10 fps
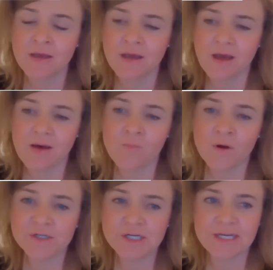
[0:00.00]
I'm
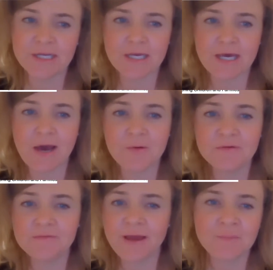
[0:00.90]
wondering, how are
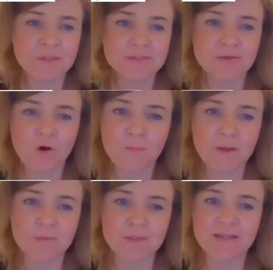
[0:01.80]
families
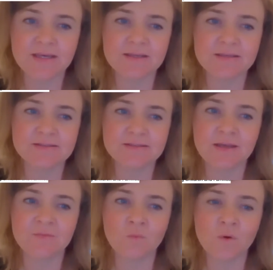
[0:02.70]
coping with this, and
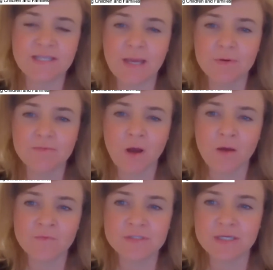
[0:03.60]
what type of
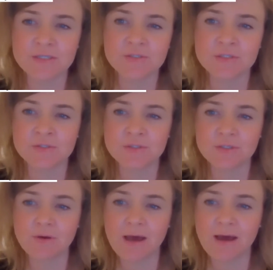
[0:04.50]
conversations are you
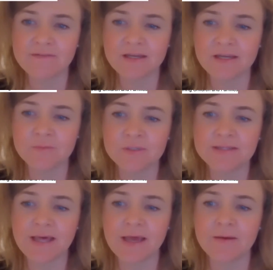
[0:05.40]
having with
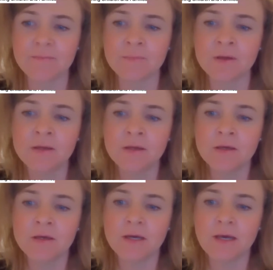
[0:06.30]
them?
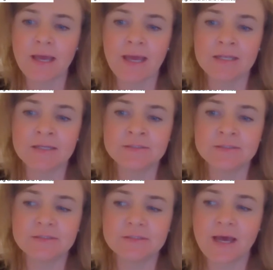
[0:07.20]
And
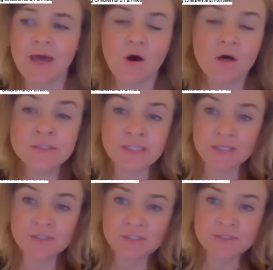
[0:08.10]
at all
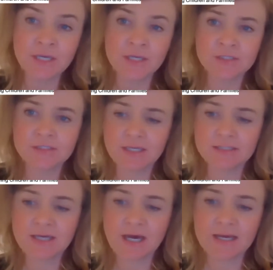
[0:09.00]
stages, I understand
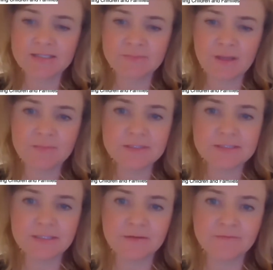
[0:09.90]
ties may be
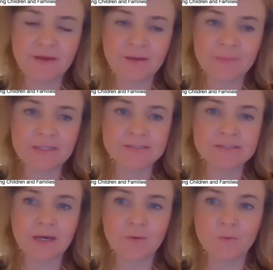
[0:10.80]
seeing families
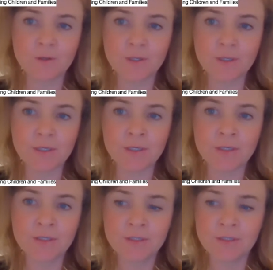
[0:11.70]
that were
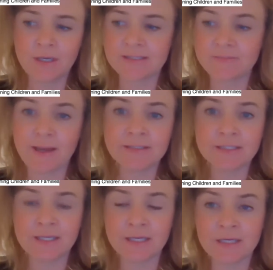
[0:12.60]

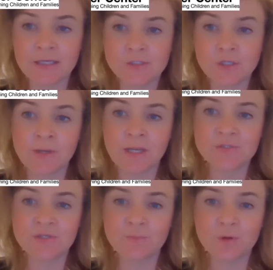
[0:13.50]
expecting a
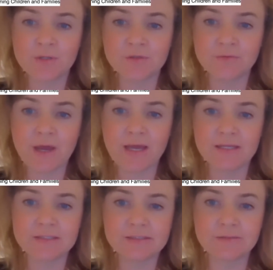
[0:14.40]
termination of parental
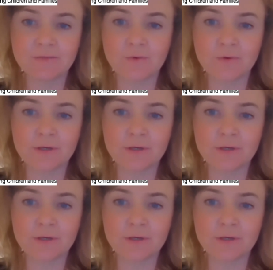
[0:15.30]
rights or